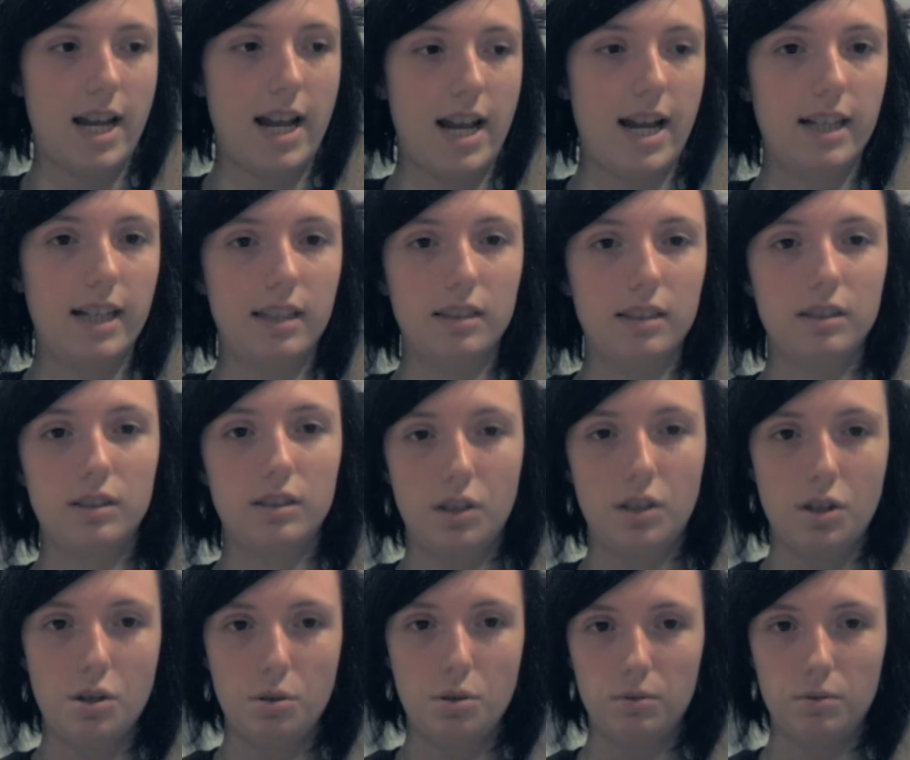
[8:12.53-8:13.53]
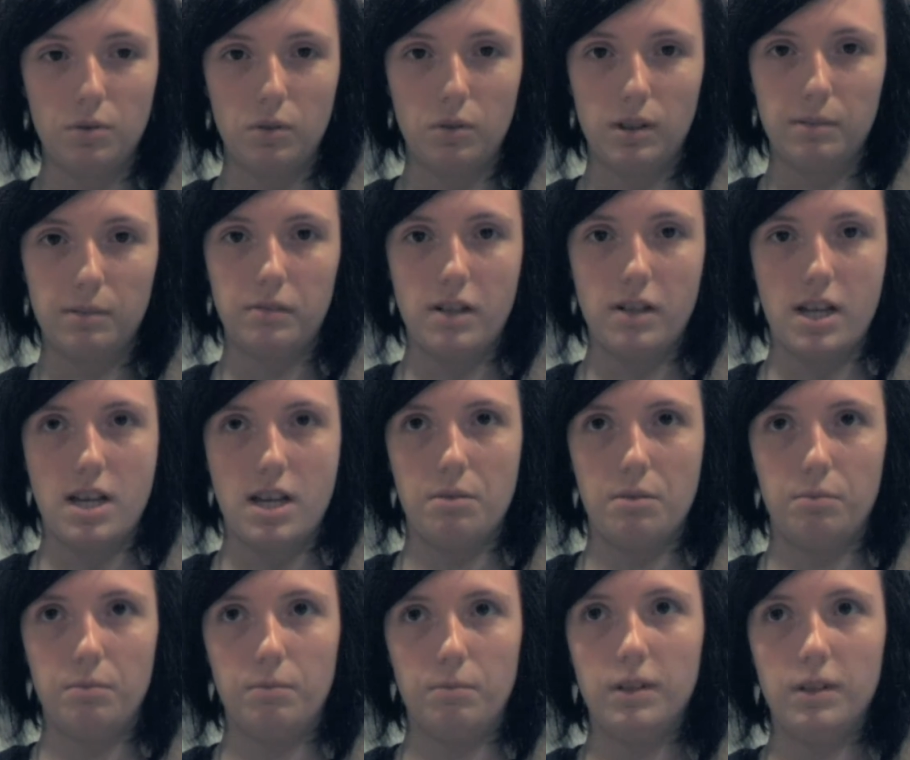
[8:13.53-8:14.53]
as you
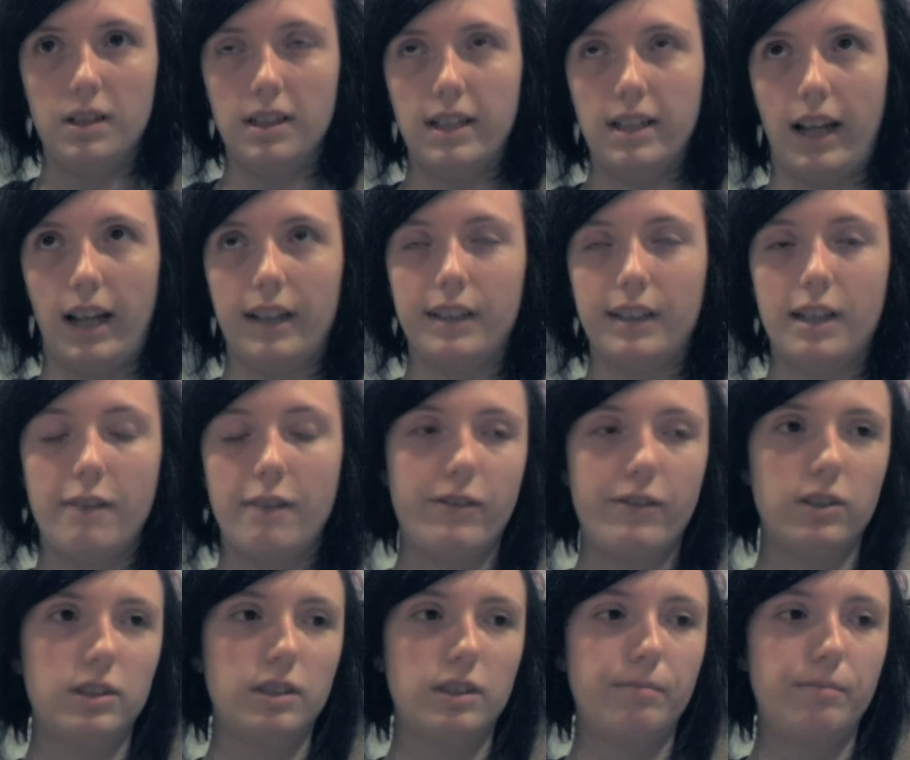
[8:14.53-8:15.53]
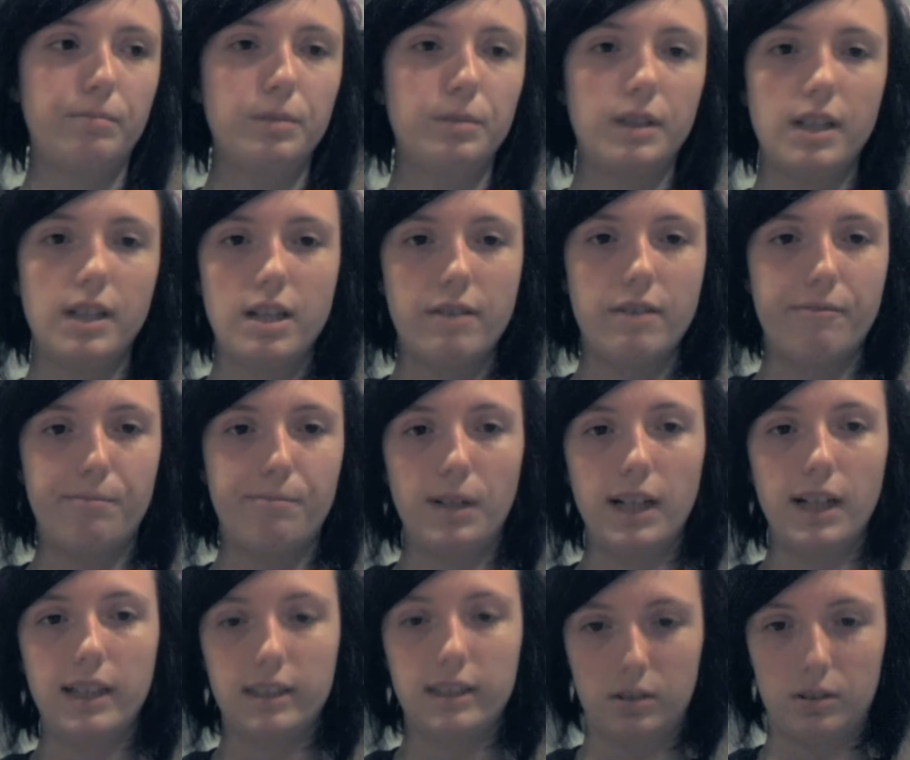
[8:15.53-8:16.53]
normally would, and give yourself plenty of
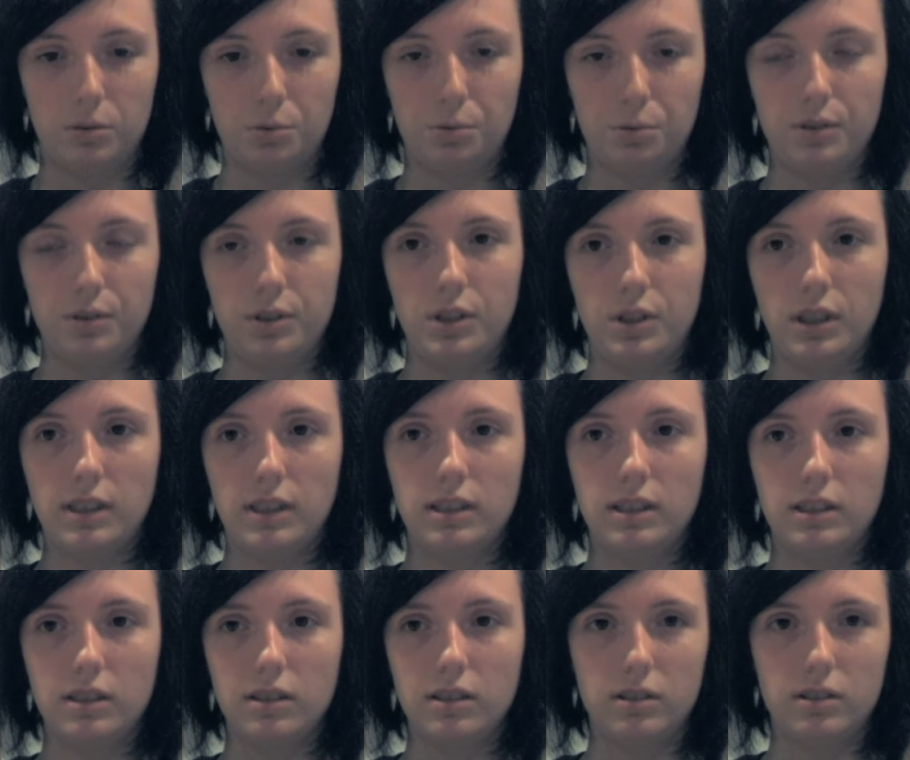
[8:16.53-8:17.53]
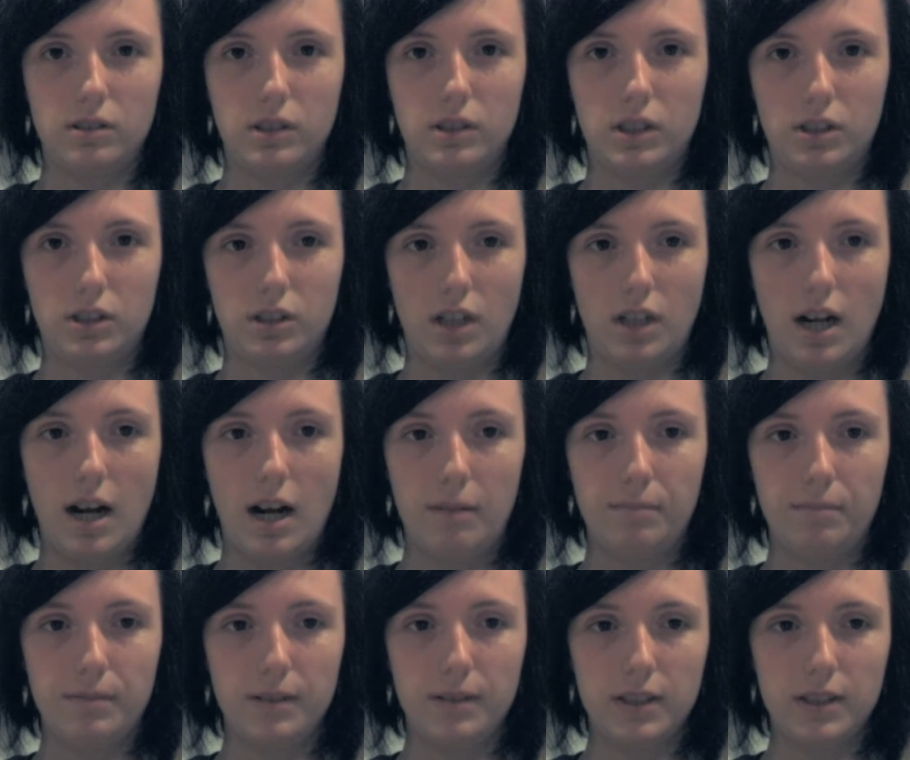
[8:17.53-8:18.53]
breaks, or just
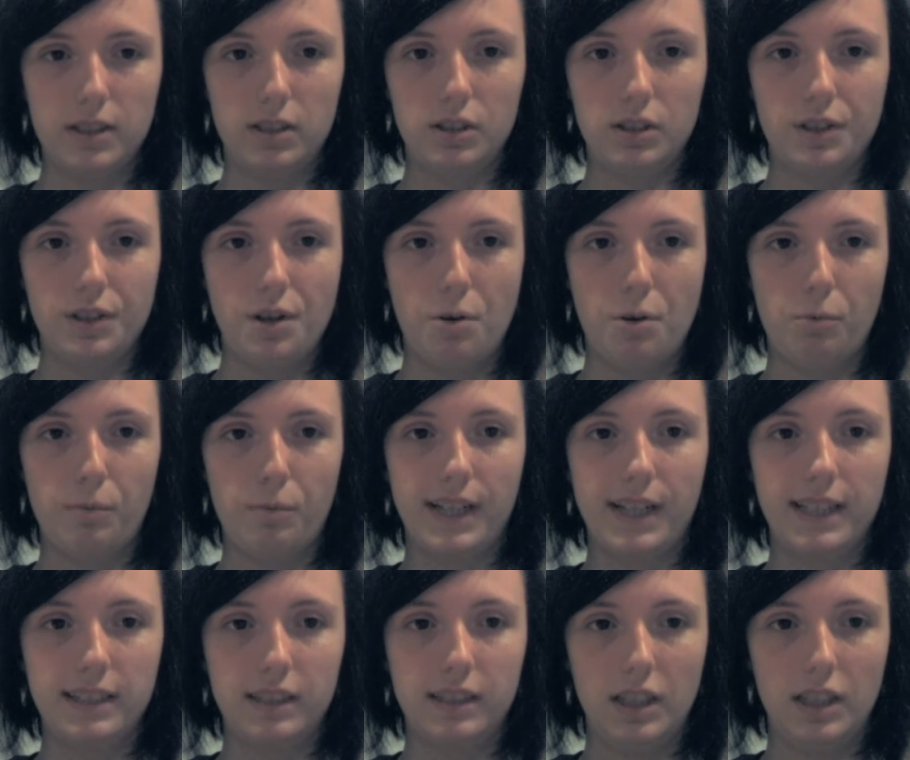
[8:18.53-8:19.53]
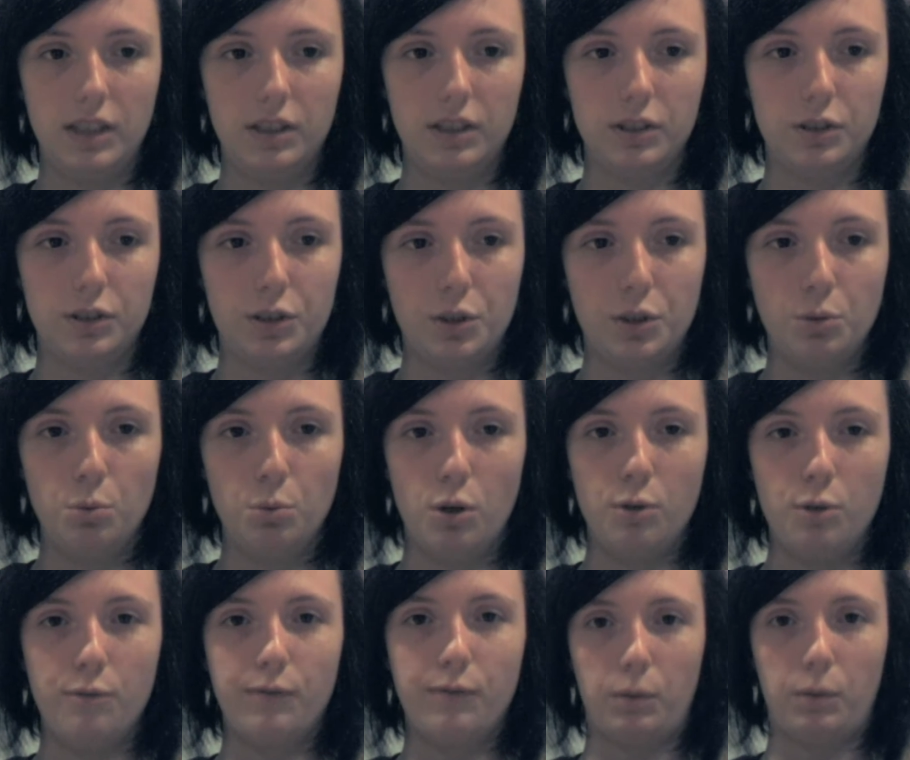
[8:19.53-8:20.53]
stop. There's no reason to
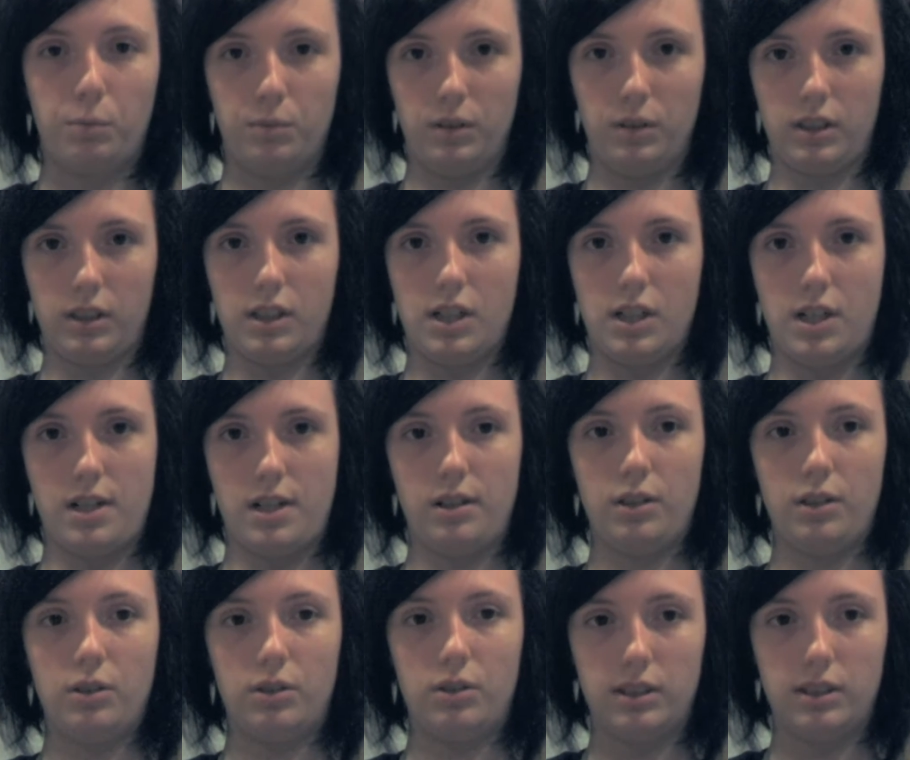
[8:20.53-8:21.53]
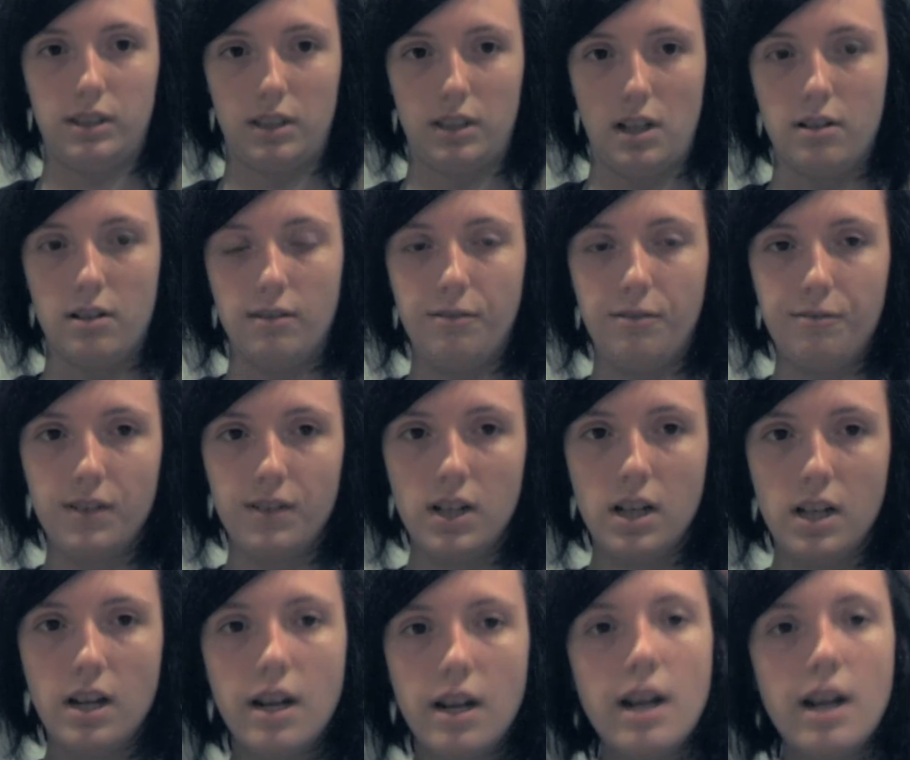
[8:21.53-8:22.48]
overwork yourself.